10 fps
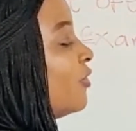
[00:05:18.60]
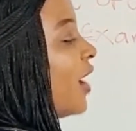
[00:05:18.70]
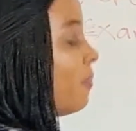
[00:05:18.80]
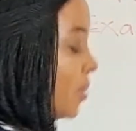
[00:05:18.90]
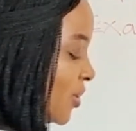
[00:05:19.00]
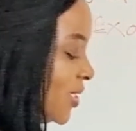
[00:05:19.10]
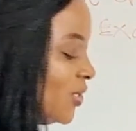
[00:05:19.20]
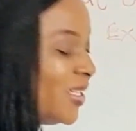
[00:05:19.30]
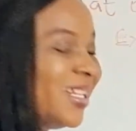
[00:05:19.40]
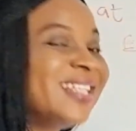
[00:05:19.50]
of applause.
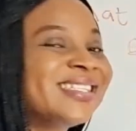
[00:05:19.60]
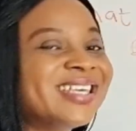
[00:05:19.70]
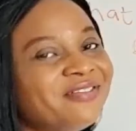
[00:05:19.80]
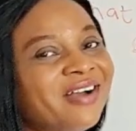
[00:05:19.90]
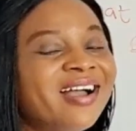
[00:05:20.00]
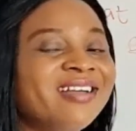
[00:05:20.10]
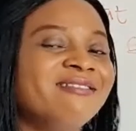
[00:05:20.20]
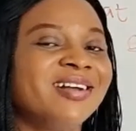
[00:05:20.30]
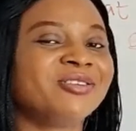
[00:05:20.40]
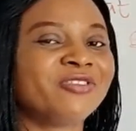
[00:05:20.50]
Let's give her a
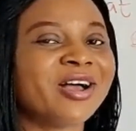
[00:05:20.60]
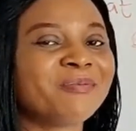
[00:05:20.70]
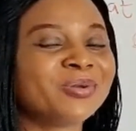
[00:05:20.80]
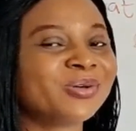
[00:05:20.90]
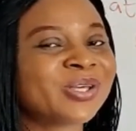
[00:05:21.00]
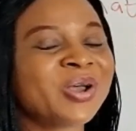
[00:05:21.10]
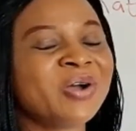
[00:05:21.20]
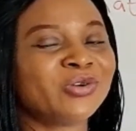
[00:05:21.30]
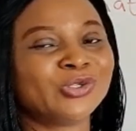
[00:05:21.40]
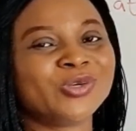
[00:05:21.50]
round of applause
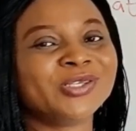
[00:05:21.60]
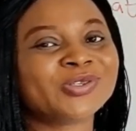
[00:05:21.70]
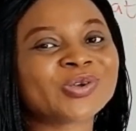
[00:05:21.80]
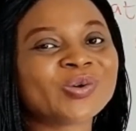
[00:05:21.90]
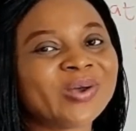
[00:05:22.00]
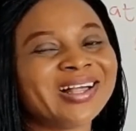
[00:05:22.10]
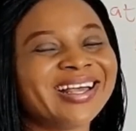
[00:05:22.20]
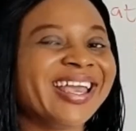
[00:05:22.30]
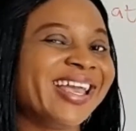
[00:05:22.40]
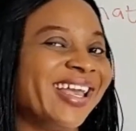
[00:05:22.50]
for doing so
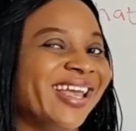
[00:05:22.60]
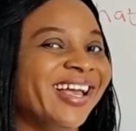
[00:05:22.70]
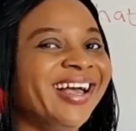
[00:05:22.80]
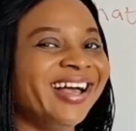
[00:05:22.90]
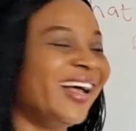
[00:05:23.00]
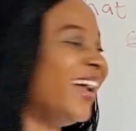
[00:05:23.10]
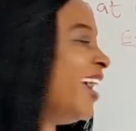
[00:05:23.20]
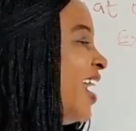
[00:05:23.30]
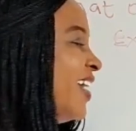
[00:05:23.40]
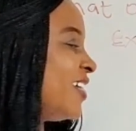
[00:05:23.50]
well. Hey.
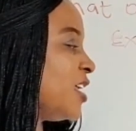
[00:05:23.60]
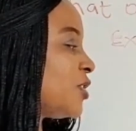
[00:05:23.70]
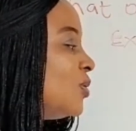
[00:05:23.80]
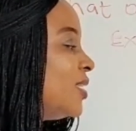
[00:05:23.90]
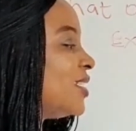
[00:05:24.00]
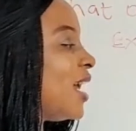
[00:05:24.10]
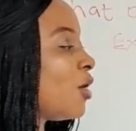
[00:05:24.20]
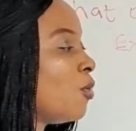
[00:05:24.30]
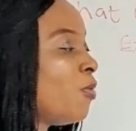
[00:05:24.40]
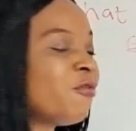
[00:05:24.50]
Okay, so these
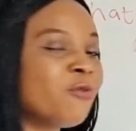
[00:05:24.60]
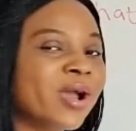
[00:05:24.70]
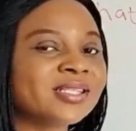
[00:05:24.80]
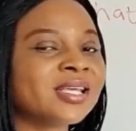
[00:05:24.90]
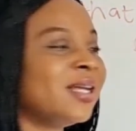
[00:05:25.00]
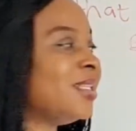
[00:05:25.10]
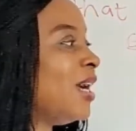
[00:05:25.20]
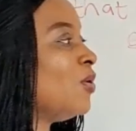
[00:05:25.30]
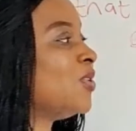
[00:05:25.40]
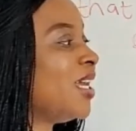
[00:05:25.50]
are group of words
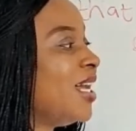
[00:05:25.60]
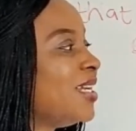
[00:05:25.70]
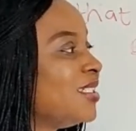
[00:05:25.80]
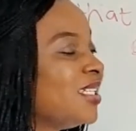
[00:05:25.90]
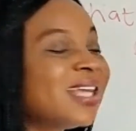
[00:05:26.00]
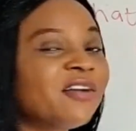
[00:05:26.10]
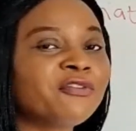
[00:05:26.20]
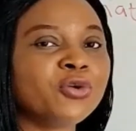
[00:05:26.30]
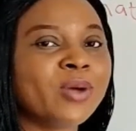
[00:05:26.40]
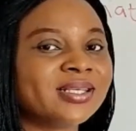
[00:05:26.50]
that go together. And these are
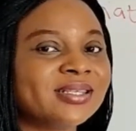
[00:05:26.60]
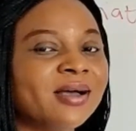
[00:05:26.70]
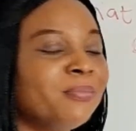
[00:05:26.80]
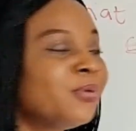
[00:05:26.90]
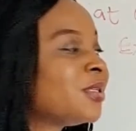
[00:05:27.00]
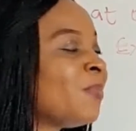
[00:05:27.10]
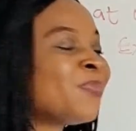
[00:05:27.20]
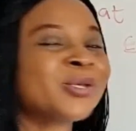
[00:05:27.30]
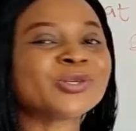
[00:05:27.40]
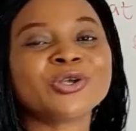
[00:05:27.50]
few examples.
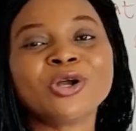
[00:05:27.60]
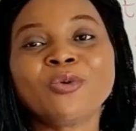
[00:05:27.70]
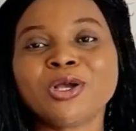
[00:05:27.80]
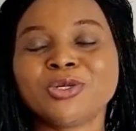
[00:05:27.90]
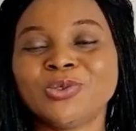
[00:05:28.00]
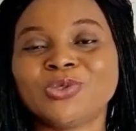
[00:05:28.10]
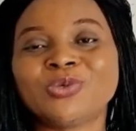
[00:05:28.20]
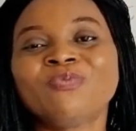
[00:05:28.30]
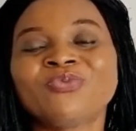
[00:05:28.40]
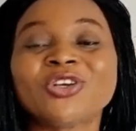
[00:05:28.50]
So you know what you
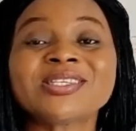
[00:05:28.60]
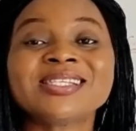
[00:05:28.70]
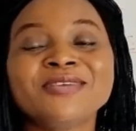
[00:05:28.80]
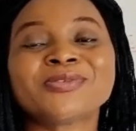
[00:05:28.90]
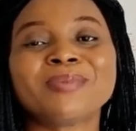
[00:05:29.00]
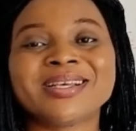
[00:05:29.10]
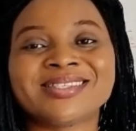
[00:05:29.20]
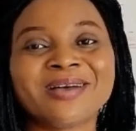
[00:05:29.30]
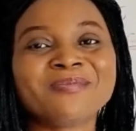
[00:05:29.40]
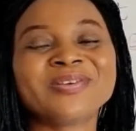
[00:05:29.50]
do? Just leave some
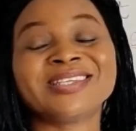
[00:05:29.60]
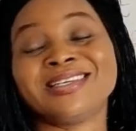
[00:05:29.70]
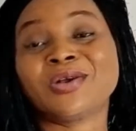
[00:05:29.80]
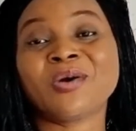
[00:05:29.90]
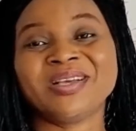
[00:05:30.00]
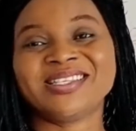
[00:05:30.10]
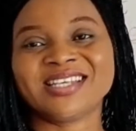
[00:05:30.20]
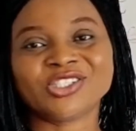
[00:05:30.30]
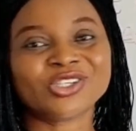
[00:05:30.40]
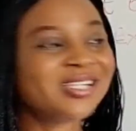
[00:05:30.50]
examples in the comment
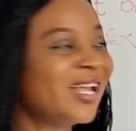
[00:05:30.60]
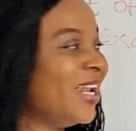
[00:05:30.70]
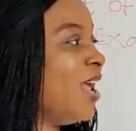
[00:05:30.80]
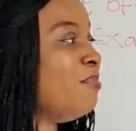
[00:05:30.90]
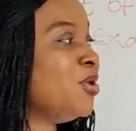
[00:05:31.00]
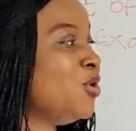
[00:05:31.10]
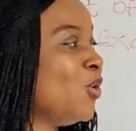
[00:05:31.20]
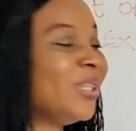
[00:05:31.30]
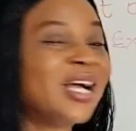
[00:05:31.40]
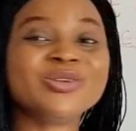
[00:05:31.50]
section. Let me
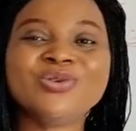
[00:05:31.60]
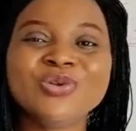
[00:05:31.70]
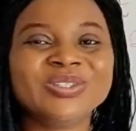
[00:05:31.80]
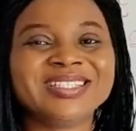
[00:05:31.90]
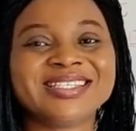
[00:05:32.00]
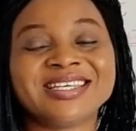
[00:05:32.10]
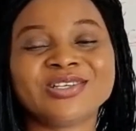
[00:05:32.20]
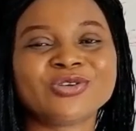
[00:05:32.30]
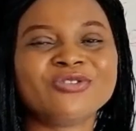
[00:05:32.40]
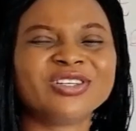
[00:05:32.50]
know that you know these
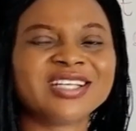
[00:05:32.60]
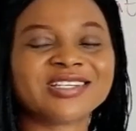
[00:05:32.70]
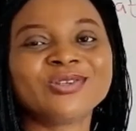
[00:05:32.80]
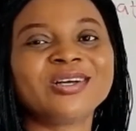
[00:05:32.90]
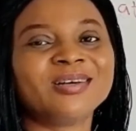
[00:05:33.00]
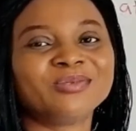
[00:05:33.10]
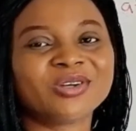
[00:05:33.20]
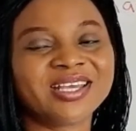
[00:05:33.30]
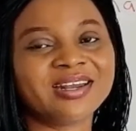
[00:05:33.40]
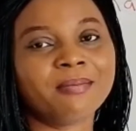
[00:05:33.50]
things or you've understood what I'm
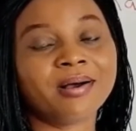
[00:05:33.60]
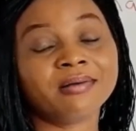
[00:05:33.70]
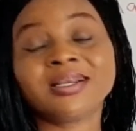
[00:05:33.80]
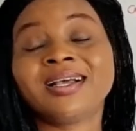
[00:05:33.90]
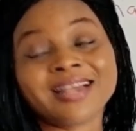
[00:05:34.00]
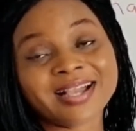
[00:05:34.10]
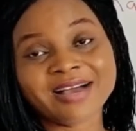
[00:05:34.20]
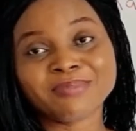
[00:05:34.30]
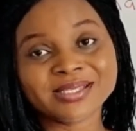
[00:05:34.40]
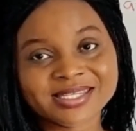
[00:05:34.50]
talking about. Like
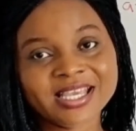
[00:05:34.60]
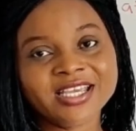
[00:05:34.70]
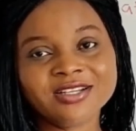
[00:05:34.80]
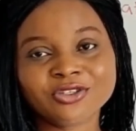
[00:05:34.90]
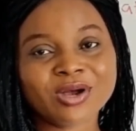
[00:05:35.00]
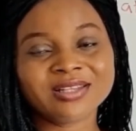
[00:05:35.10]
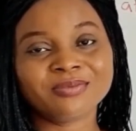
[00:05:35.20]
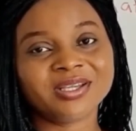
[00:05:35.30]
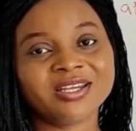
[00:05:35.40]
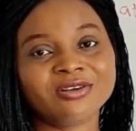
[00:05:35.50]
I've been saying throughout
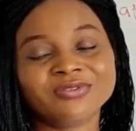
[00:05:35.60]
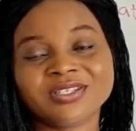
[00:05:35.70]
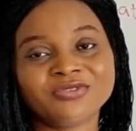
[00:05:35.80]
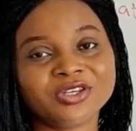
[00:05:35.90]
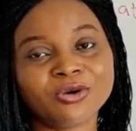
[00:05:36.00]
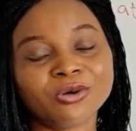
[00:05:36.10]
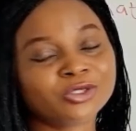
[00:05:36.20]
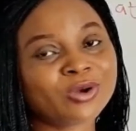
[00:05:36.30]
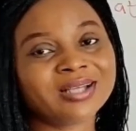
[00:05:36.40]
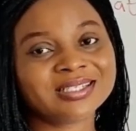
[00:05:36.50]
the beginning of this video
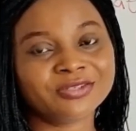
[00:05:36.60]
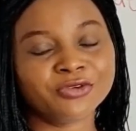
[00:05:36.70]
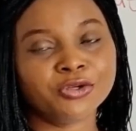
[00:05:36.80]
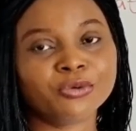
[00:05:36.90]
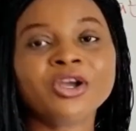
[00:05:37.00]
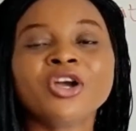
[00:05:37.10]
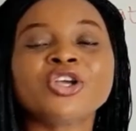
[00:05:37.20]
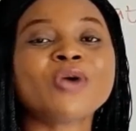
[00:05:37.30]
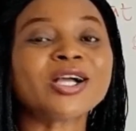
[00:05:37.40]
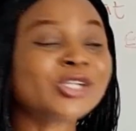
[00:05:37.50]
or throughout this video,
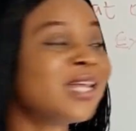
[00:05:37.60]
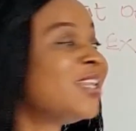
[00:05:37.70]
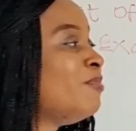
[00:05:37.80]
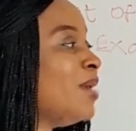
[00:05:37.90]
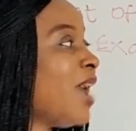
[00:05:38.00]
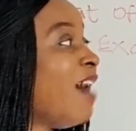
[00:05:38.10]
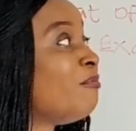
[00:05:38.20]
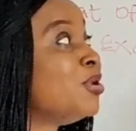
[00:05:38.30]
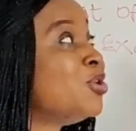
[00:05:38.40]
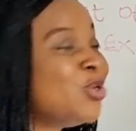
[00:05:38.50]
you actually
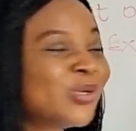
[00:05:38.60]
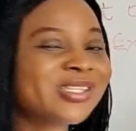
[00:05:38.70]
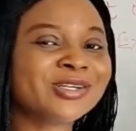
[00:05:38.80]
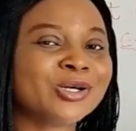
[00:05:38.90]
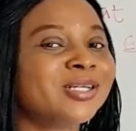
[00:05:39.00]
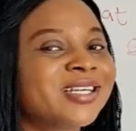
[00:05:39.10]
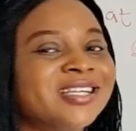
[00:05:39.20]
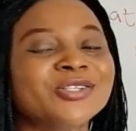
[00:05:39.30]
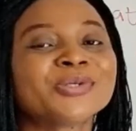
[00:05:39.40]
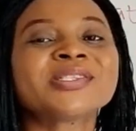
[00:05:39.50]
have been using
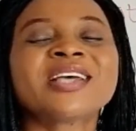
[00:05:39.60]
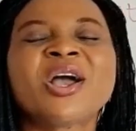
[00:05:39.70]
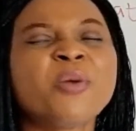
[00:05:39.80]
collocations,